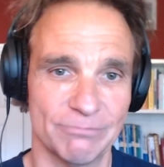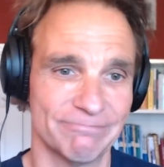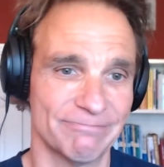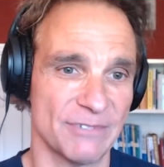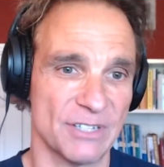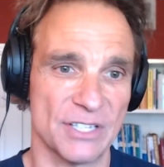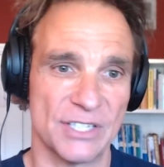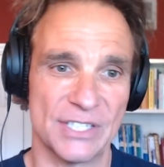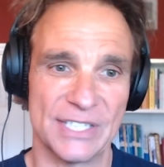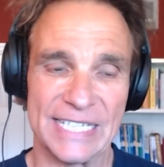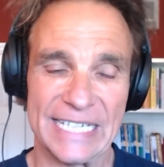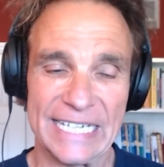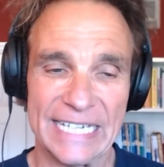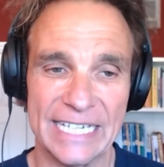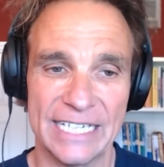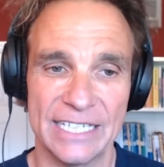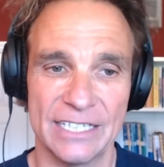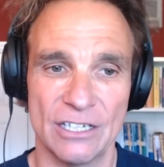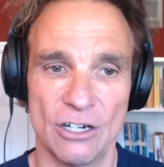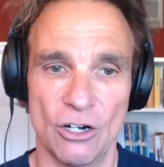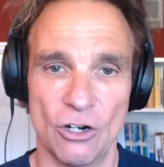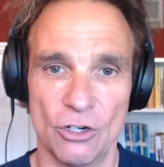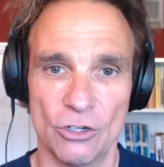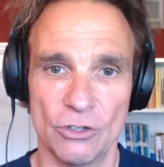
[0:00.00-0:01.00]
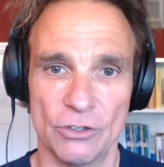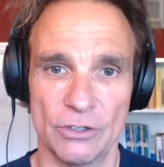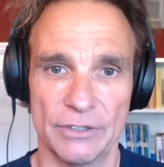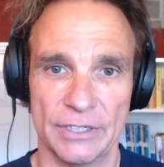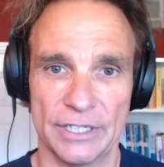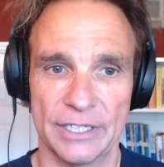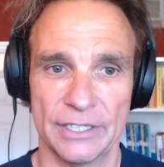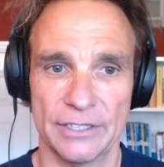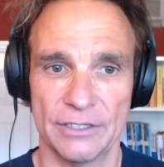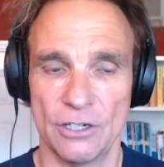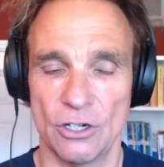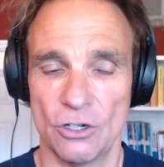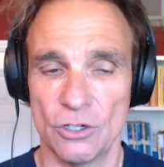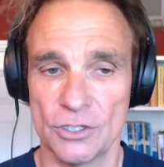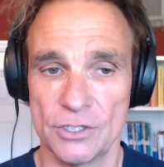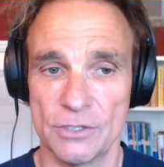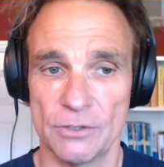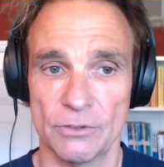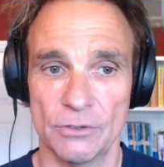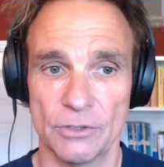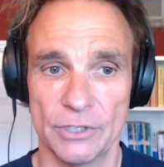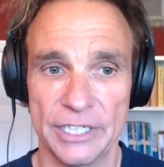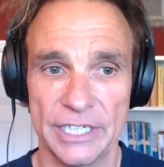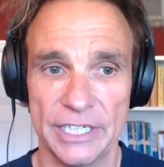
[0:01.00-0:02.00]
scene
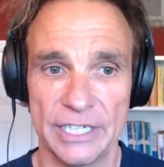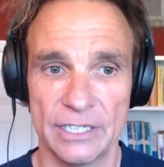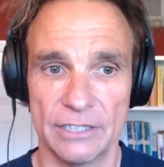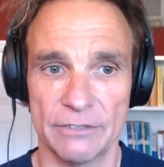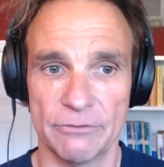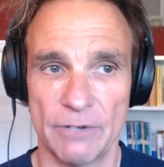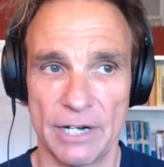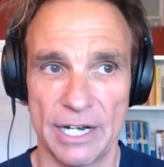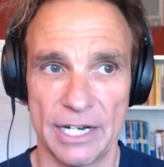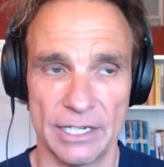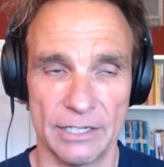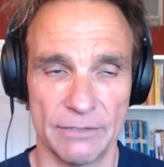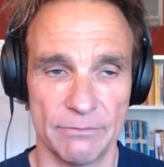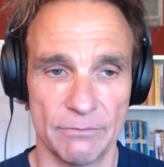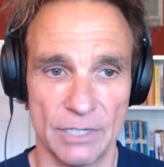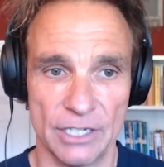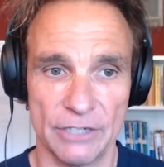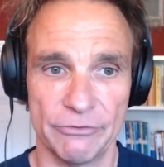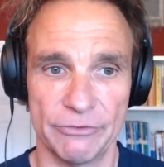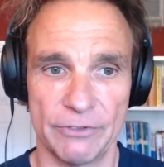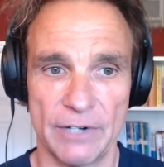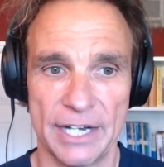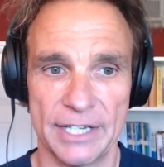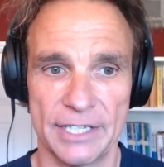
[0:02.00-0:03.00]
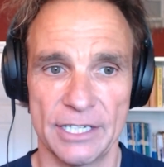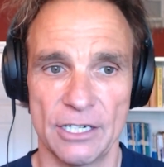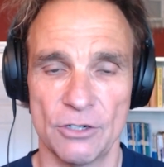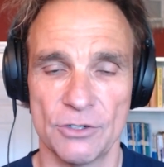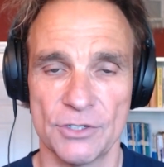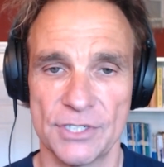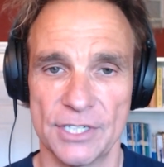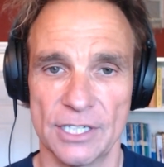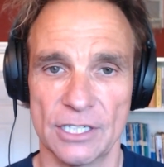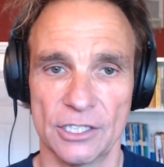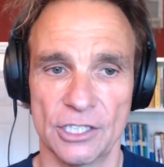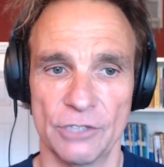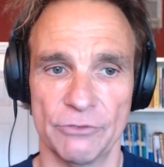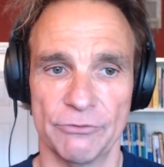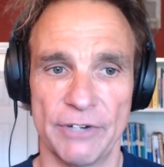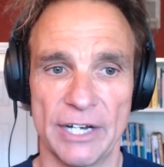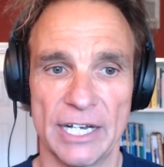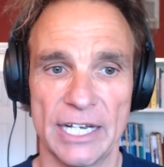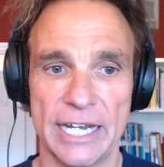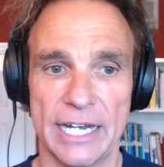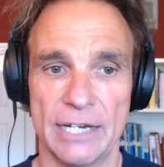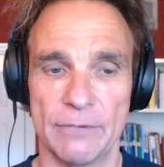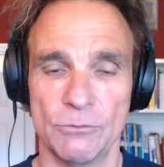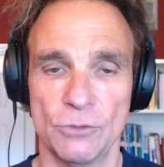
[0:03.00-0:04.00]
also here where I live right now in Silicon
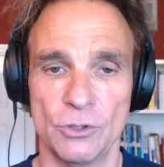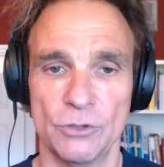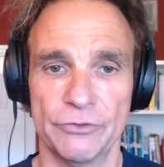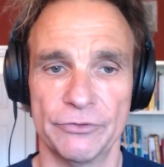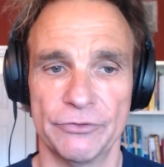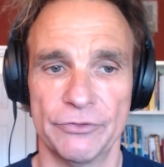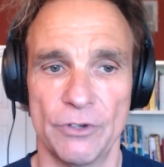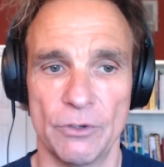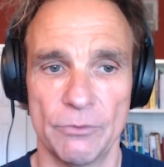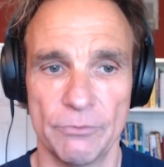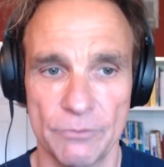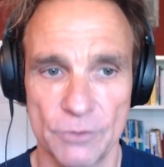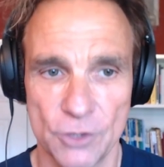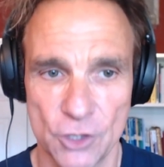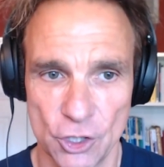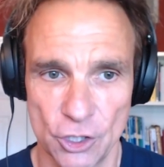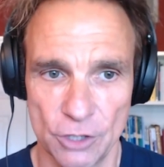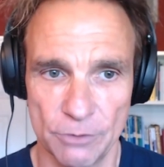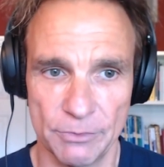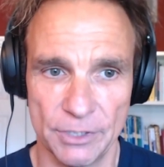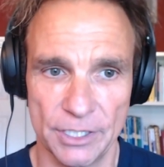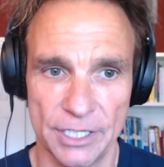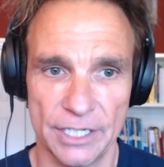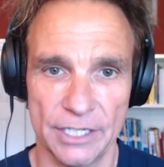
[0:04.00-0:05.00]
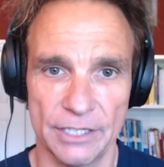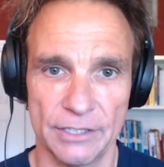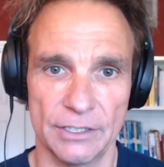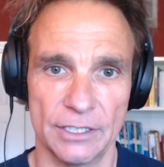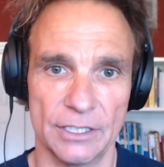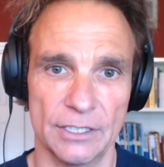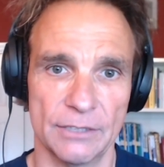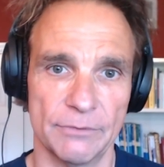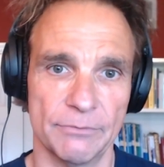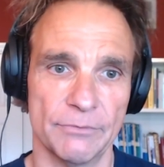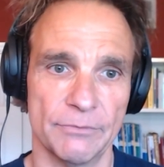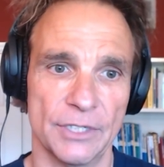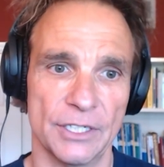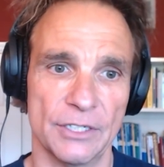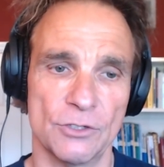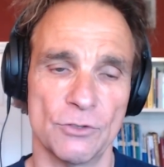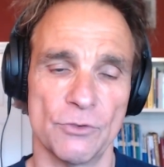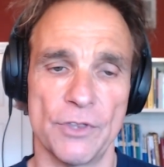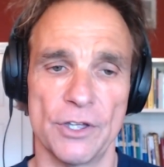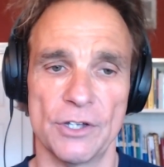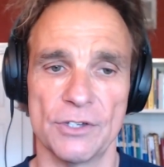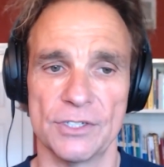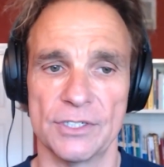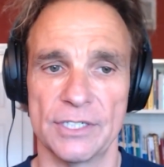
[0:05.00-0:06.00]
Valley. I moved from Germany in
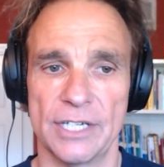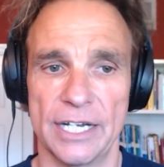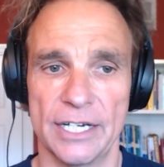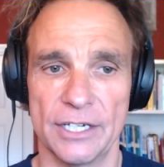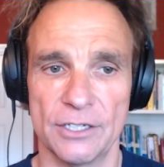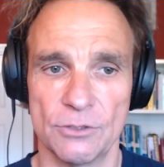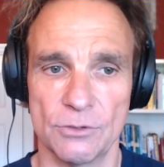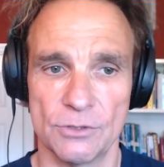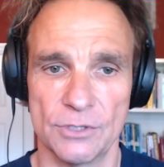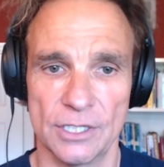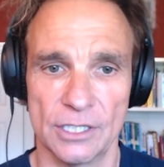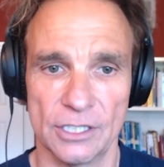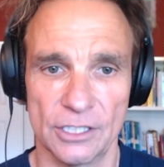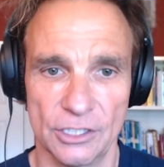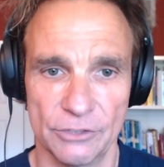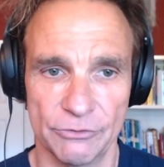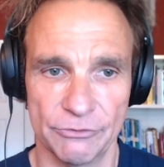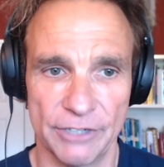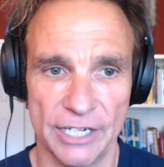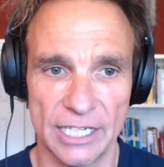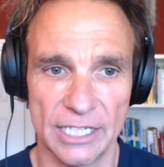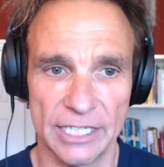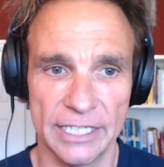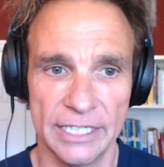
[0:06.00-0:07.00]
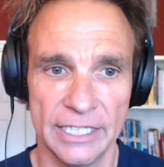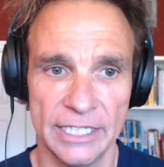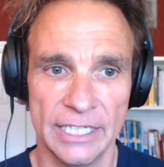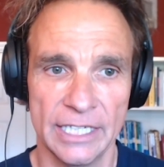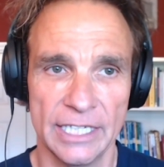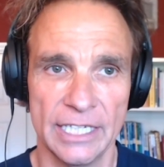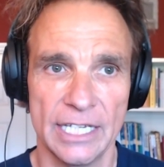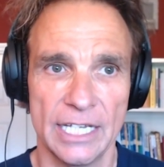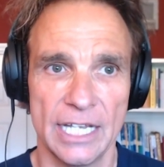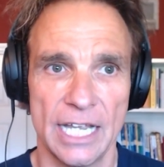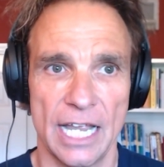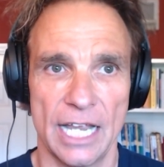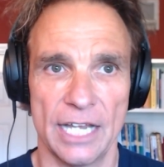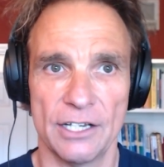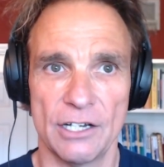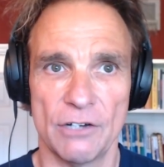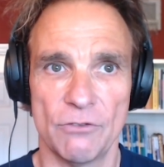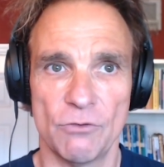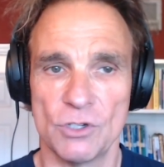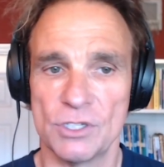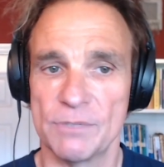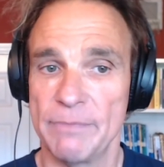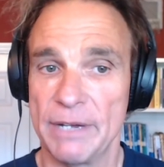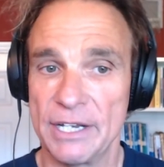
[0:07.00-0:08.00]
2009 to Silicon Valley, and I
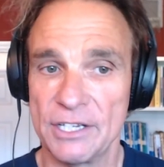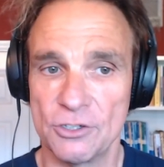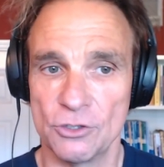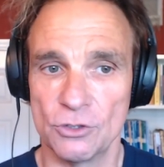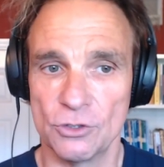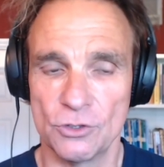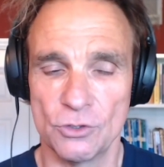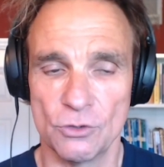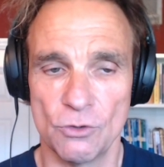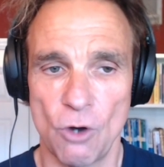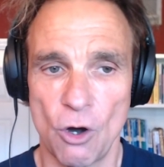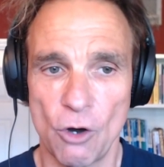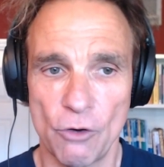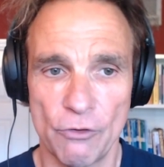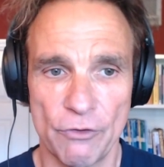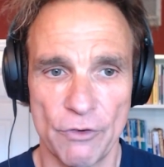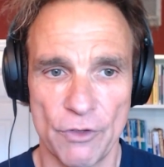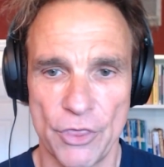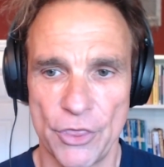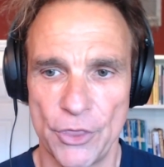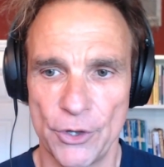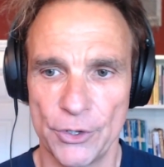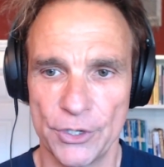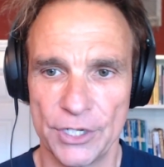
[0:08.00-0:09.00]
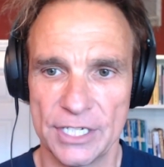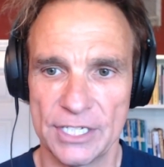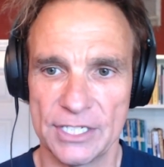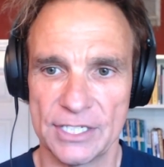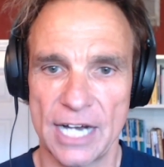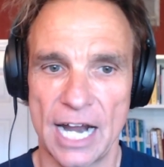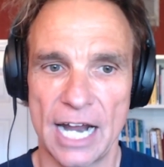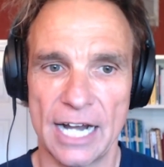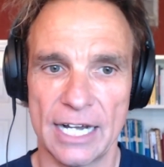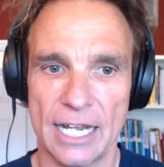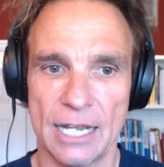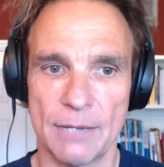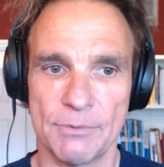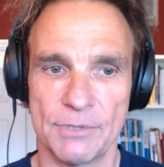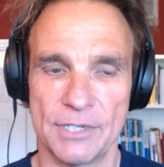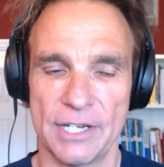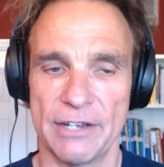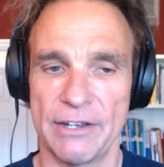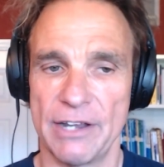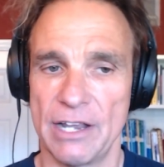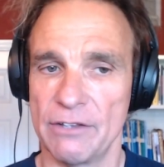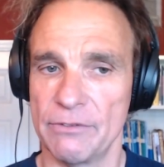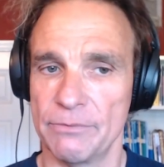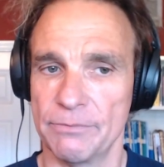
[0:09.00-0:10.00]
was mentored to over 30 startups. I
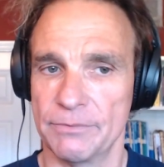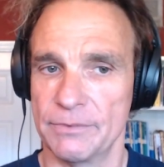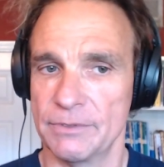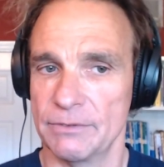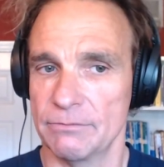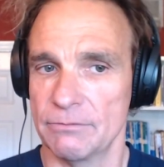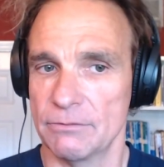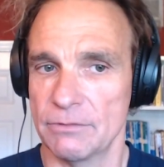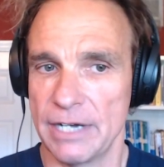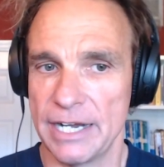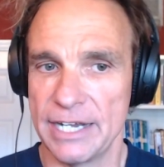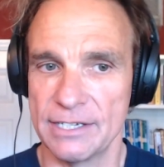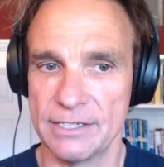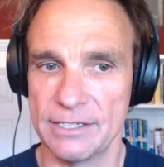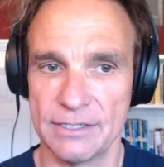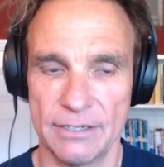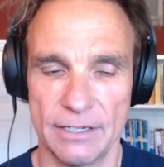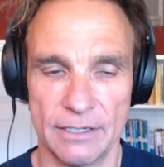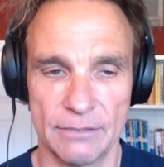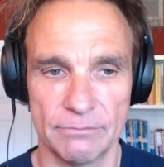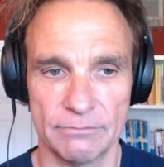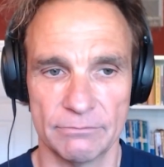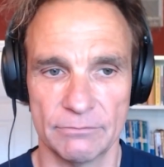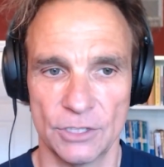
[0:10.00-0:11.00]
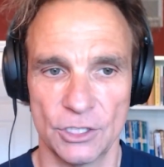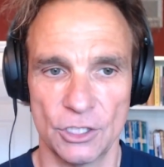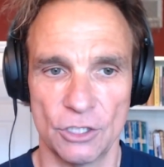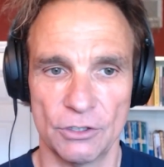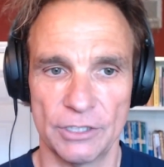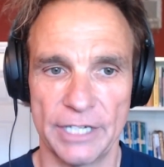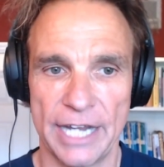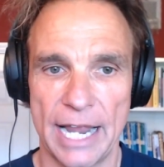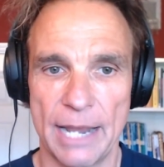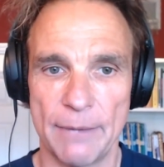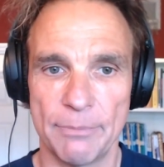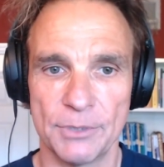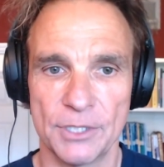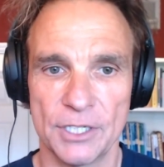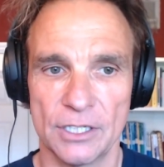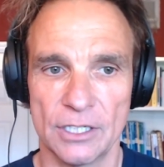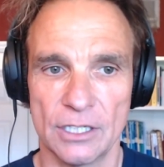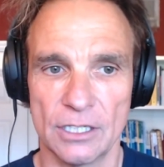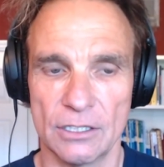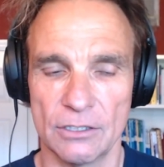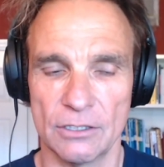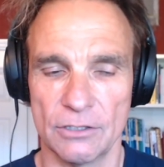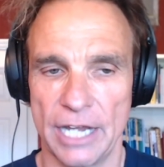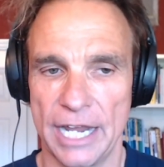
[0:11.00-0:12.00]
helped raise them,
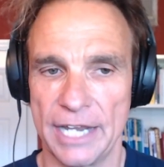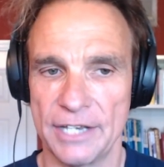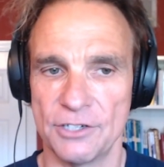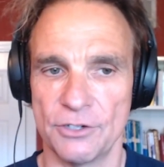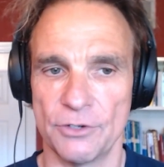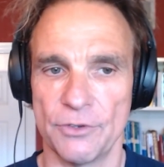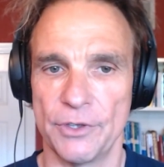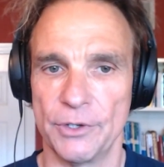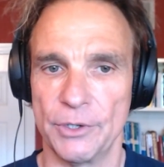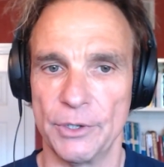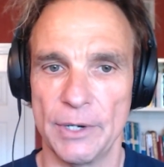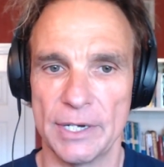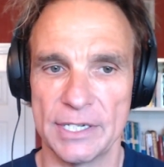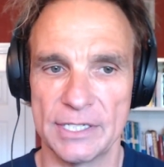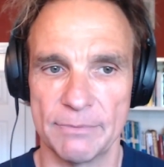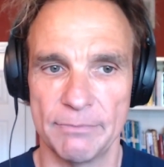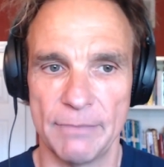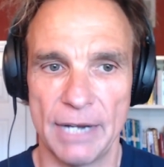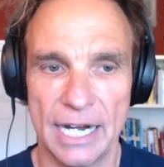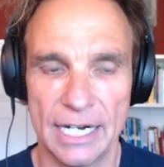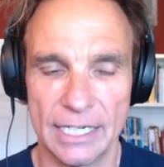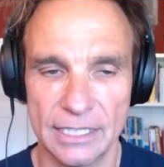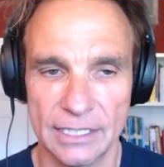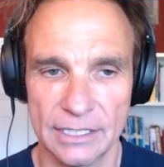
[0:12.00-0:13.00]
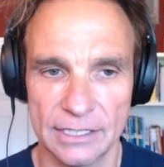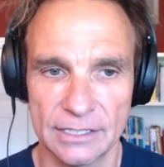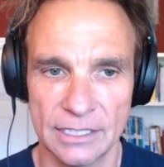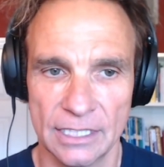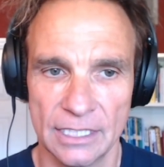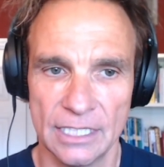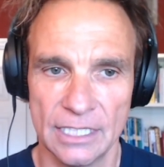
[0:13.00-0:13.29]
capital, enter the US market.